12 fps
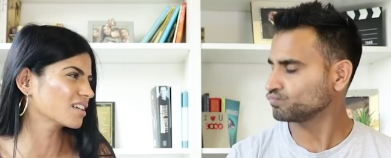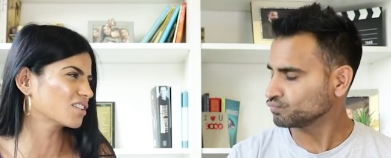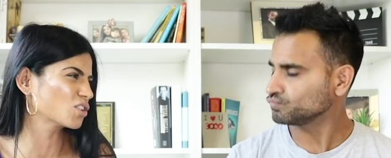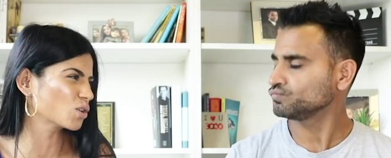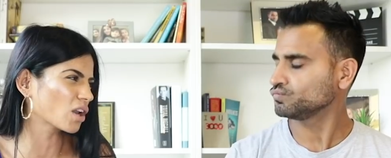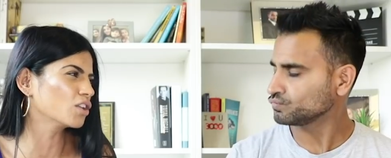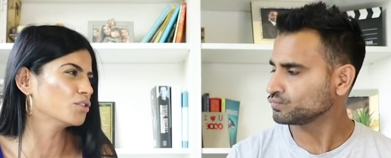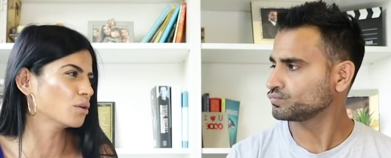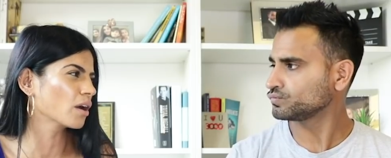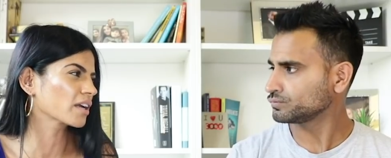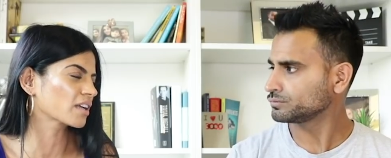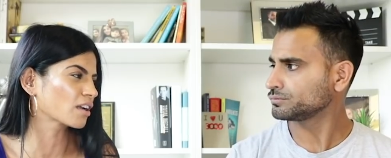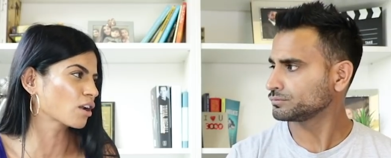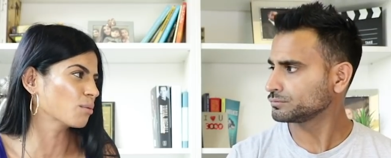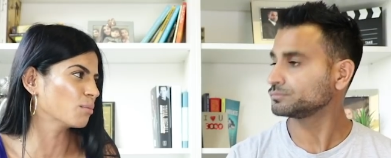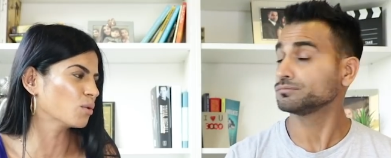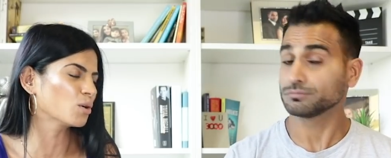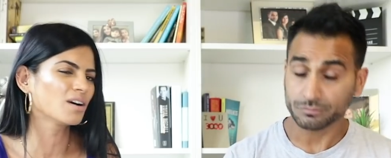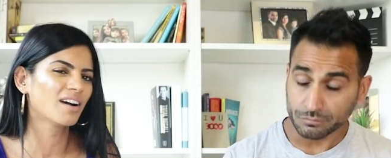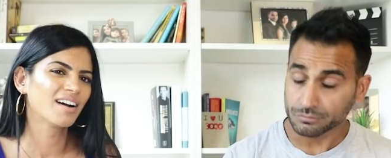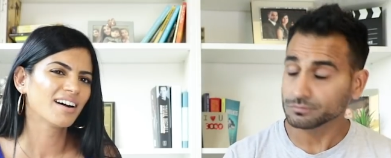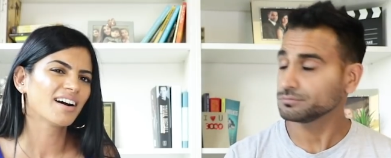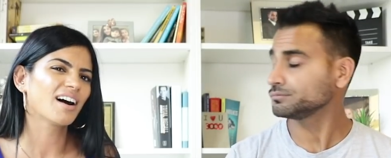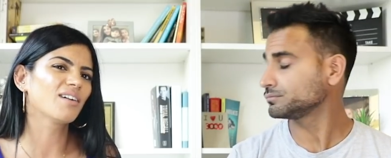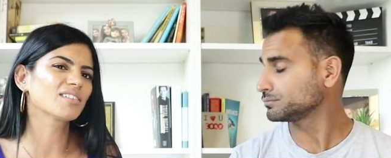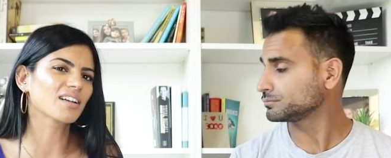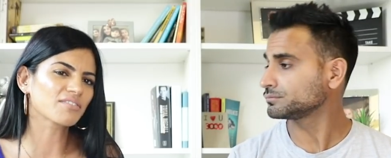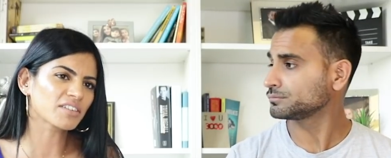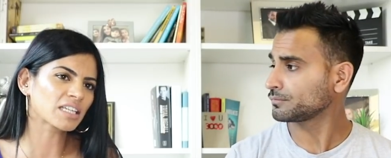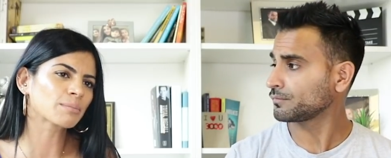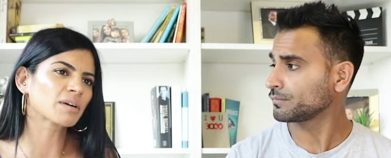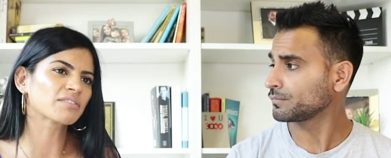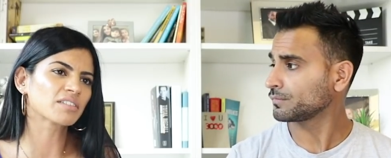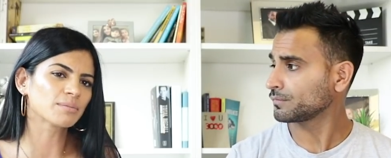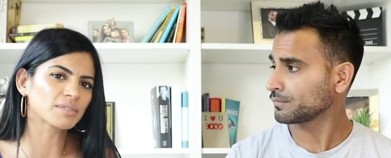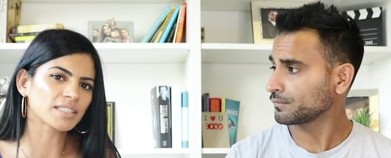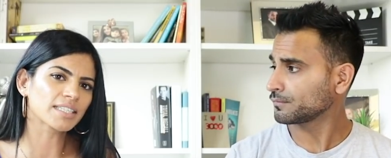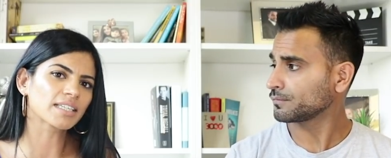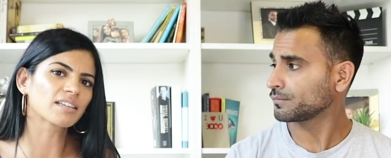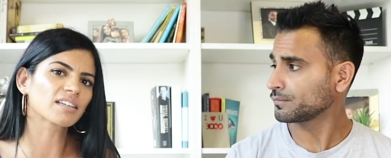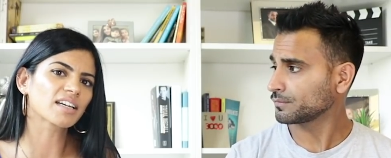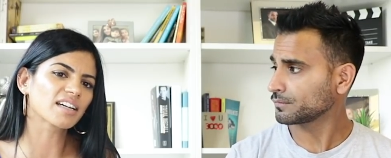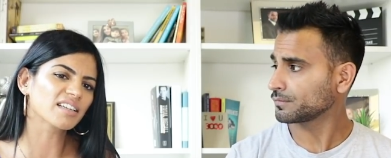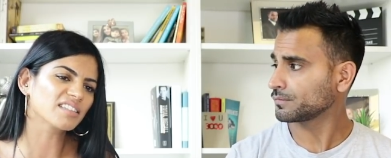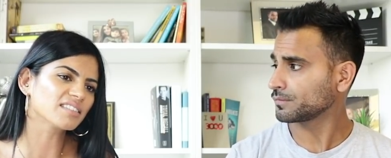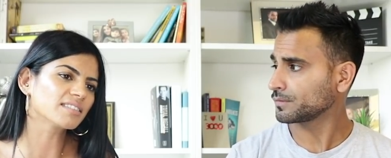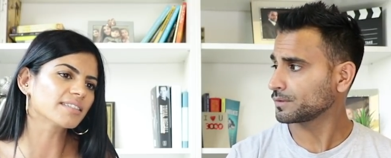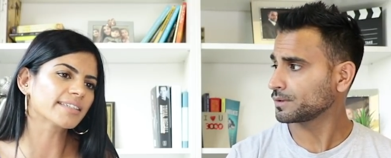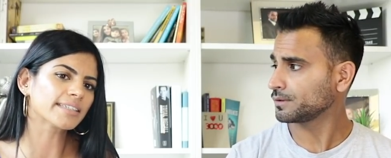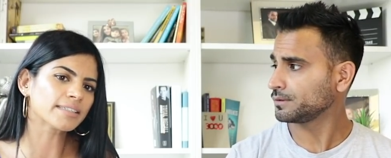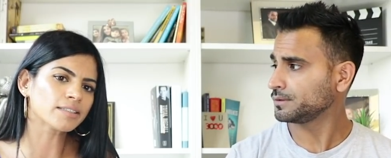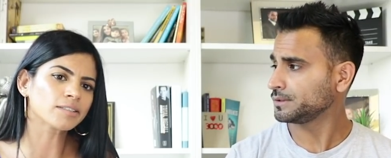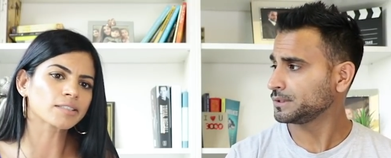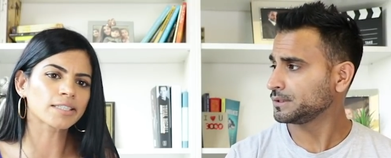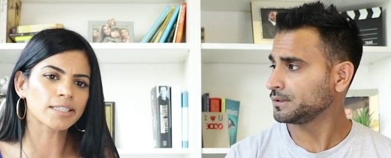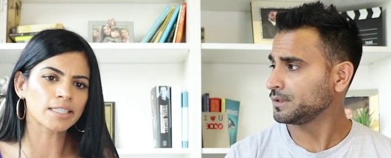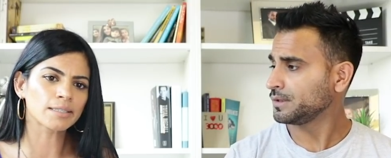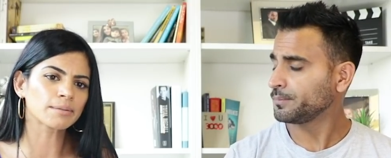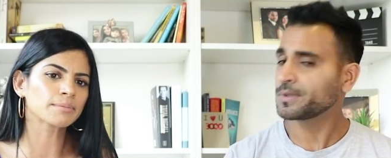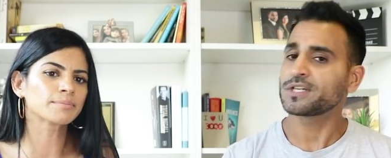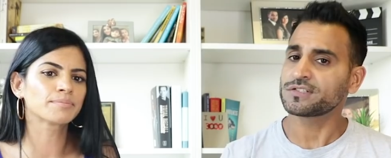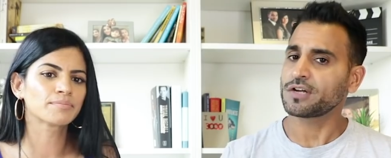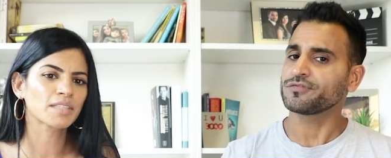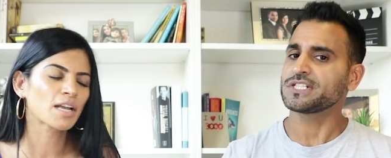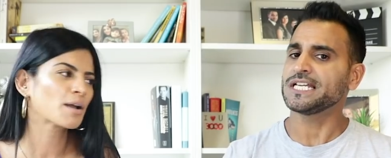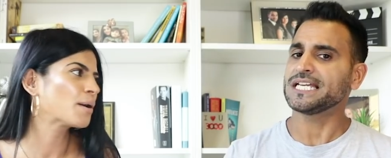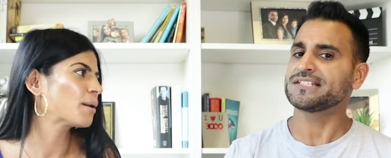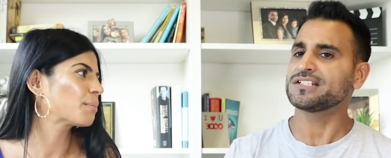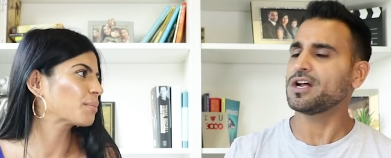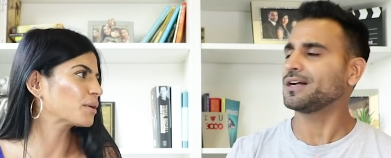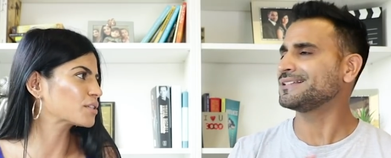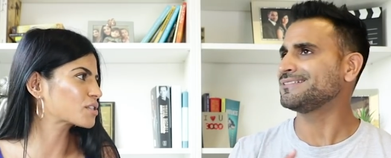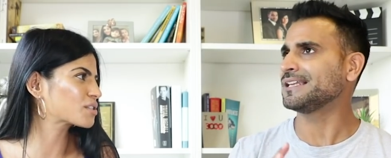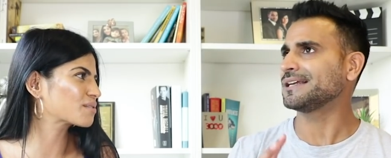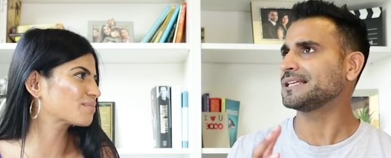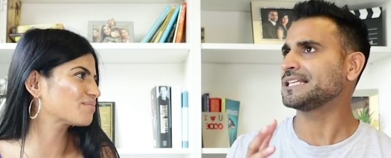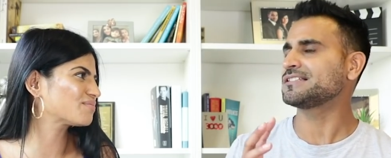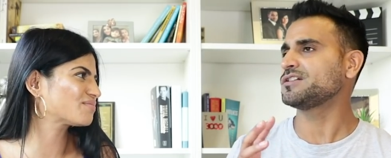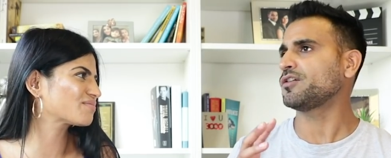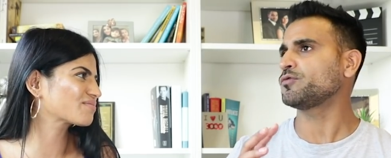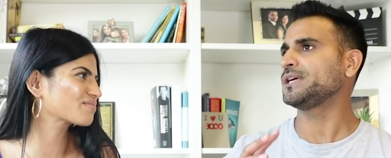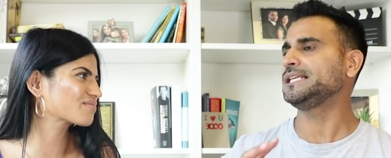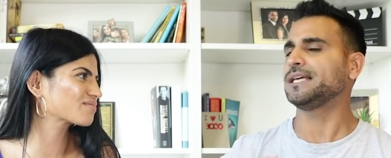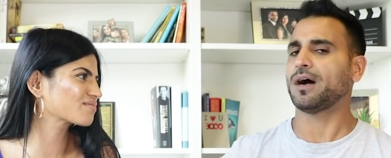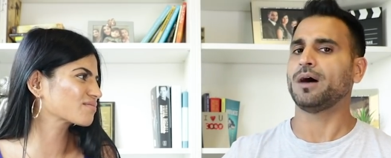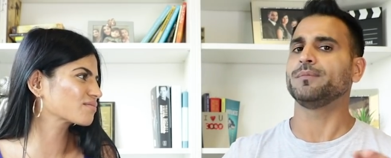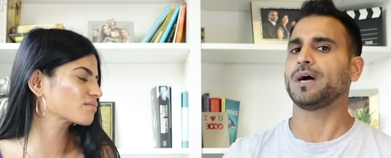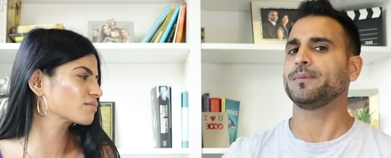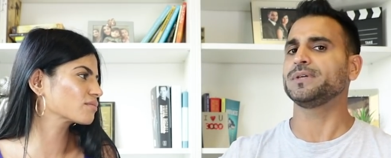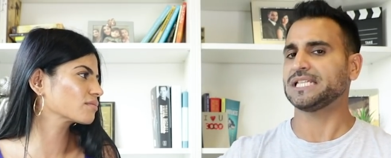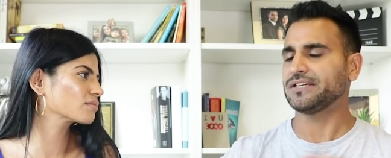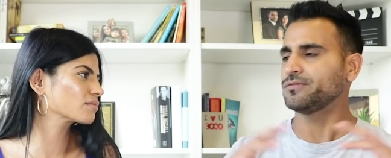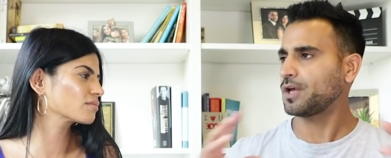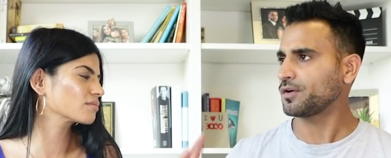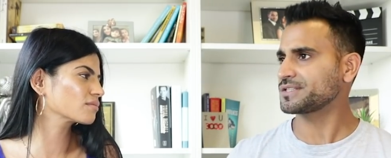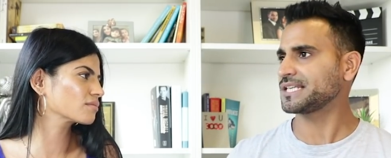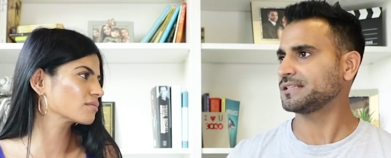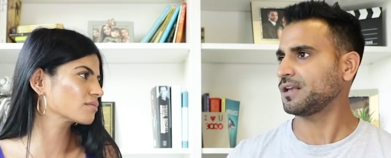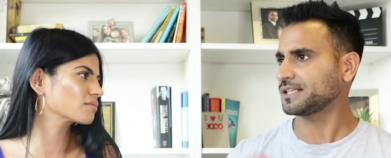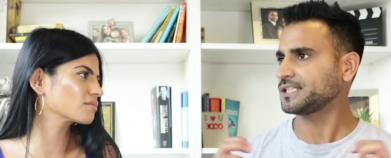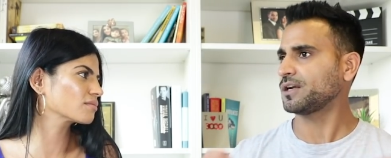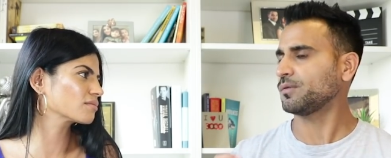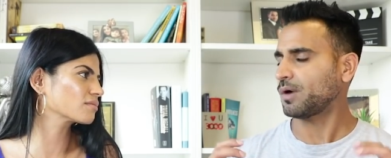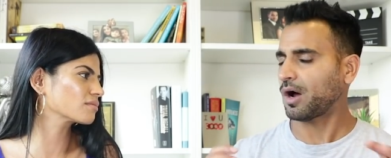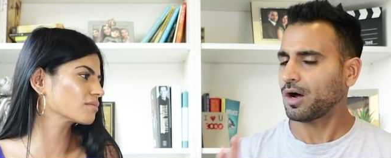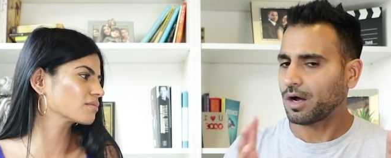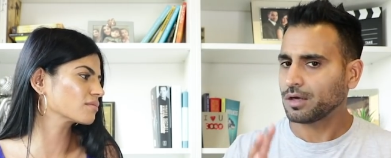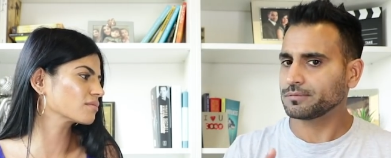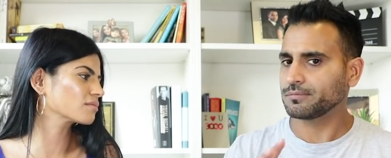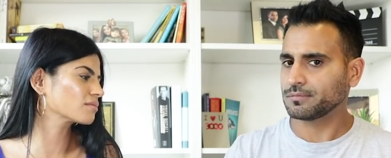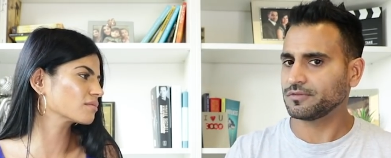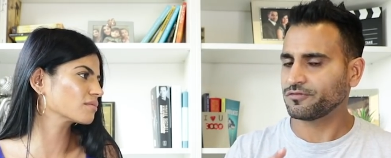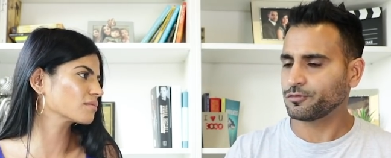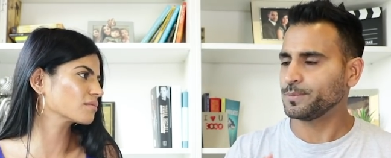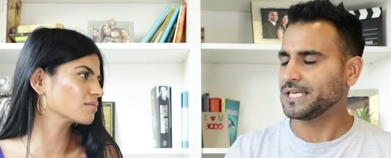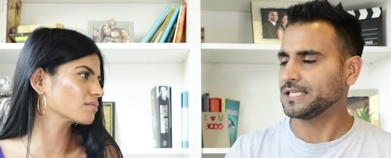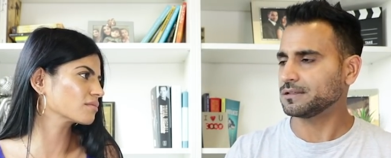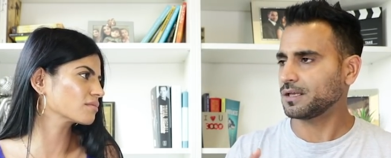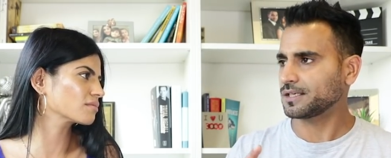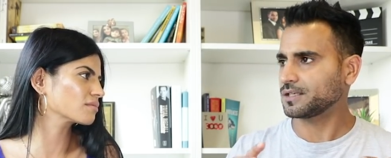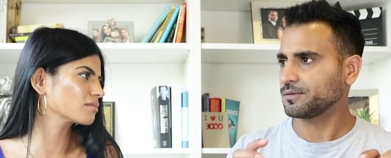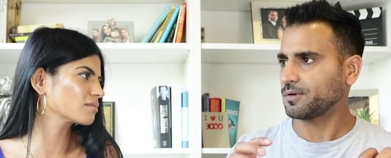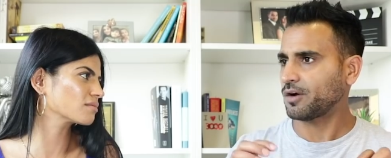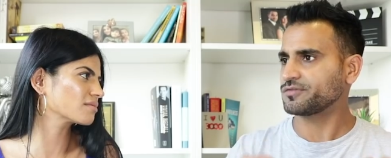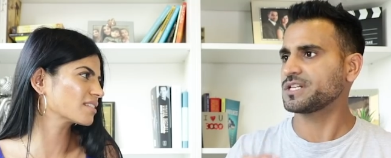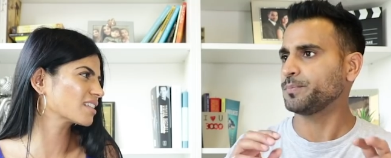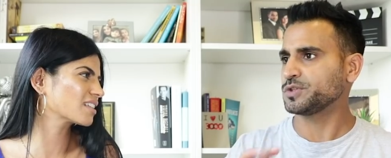Speaker 1: mm. and mm-hmm. you you like it a lot more. Mm. I was like fiddling my thumbs, thinking, okay, yeah, okay.
Speaker 2: Because obviously, it's not it's not really. Um, I mean, even though I said like you know, I, I, for me, like obviously